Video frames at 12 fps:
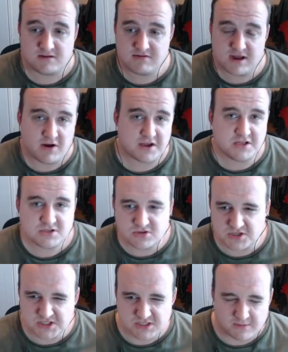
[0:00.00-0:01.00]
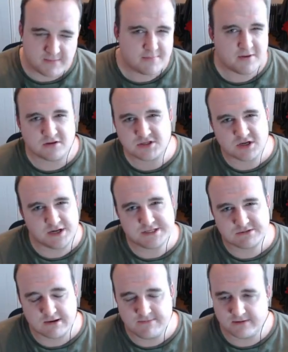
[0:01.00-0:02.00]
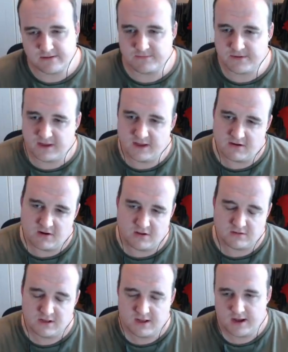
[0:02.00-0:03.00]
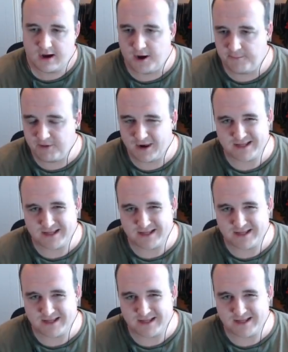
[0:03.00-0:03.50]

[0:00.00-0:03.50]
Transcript: Now I can sort of, maybe I'll side scrape a little bit here. I'll play